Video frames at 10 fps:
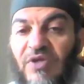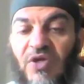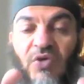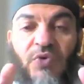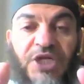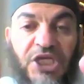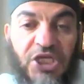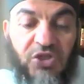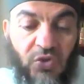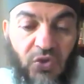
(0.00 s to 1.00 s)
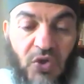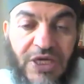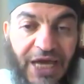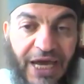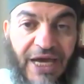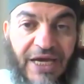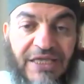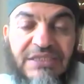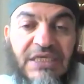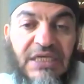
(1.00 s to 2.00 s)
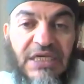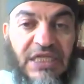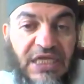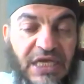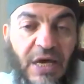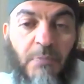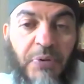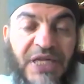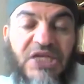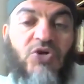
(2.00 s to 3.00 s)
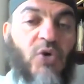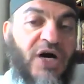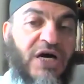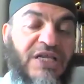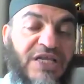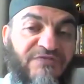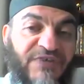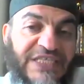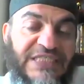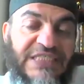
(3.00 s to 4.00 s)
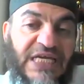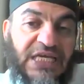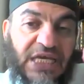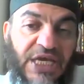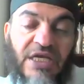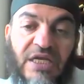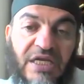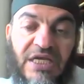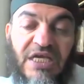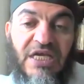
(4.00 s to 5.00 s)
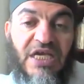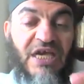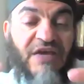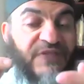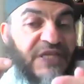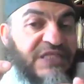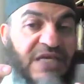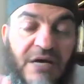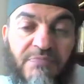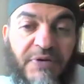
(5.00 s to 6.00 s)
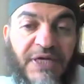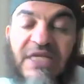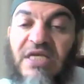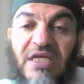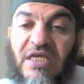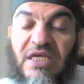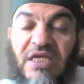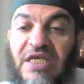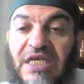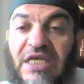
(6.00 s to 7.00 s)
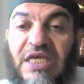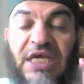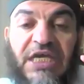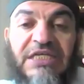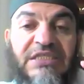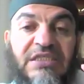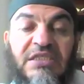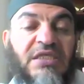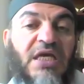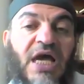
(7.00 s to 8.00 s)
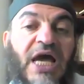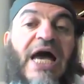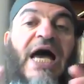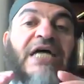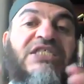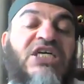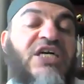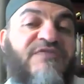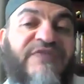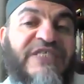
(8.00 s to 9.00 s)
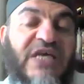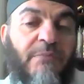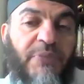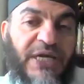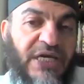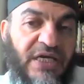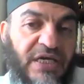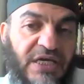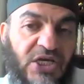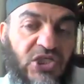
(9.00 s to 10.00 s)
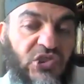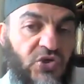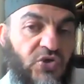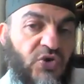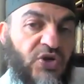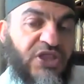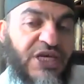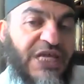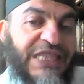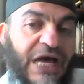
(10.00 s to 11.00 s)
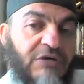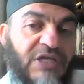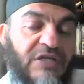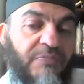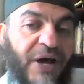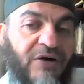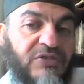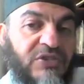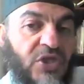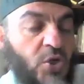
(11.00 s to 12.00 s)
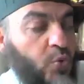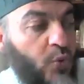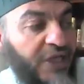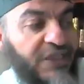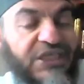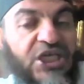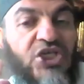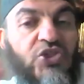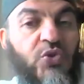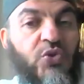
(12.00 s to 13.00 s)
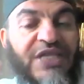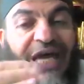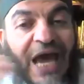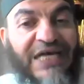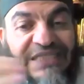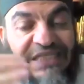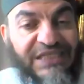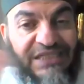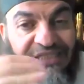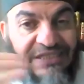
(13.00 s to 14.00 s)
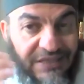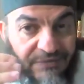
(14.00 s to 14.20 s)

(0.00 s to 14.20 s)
we need to look at the company you are investing in. If this company is a service company, so your 3,000 pounds went into the assets,